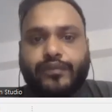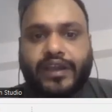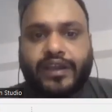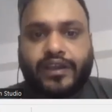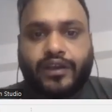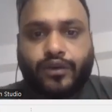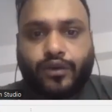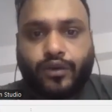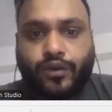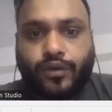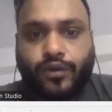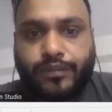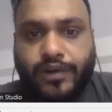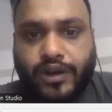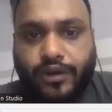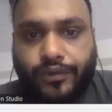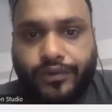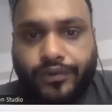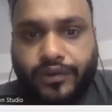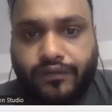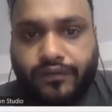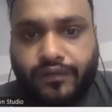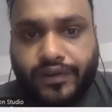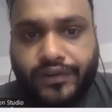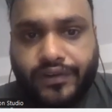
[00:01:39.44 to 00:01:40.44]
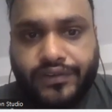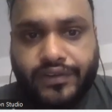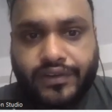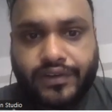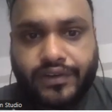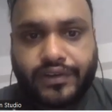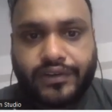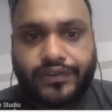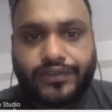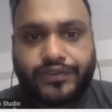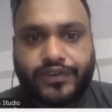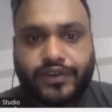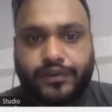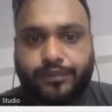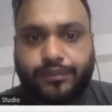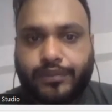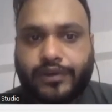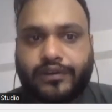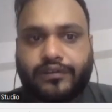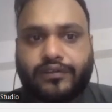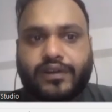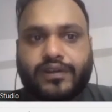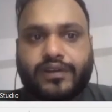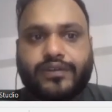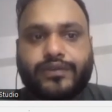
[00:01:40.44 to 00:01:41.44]
my Chrome browser version is
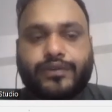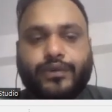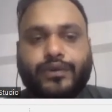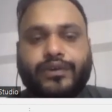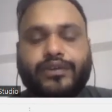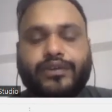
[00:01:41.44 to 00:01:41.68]
triple one.